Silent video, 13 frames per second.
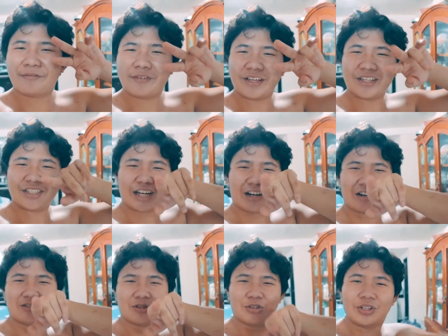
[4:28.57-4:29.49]
V, shout
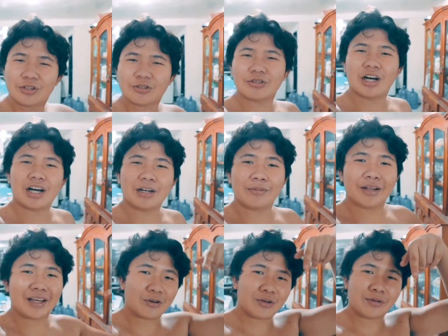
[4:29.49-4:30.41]
out to you.
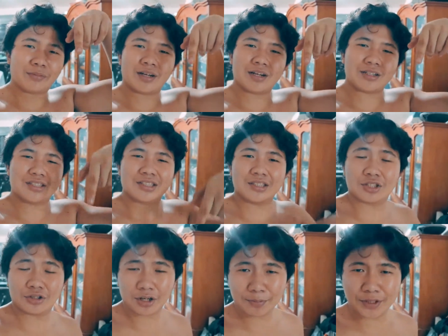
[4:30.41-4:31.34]
Link will be in the
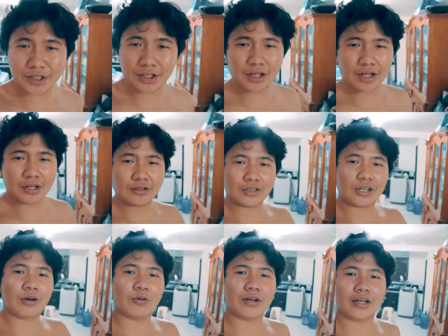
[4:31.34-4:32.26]
description. And also,
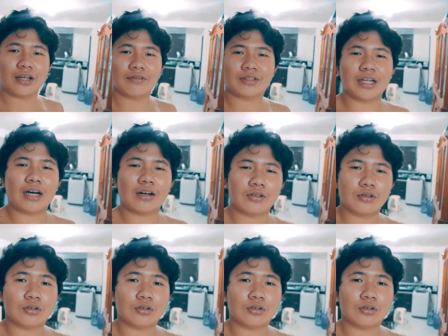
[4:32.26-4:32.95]
I want to give a shout out